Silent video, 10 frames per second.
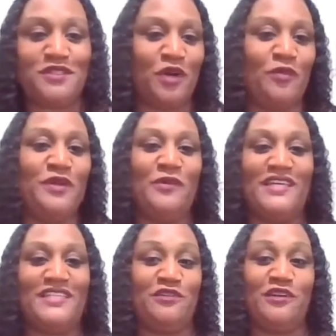so we
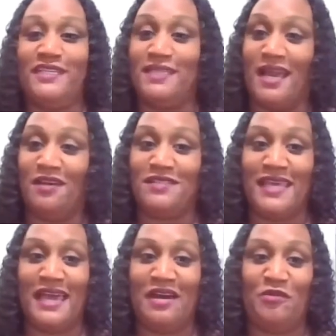wasn't really
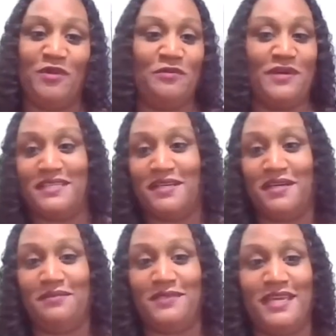downtown. We wasn't
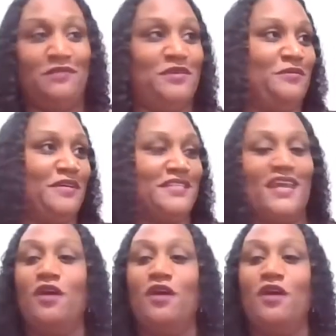uptown. We was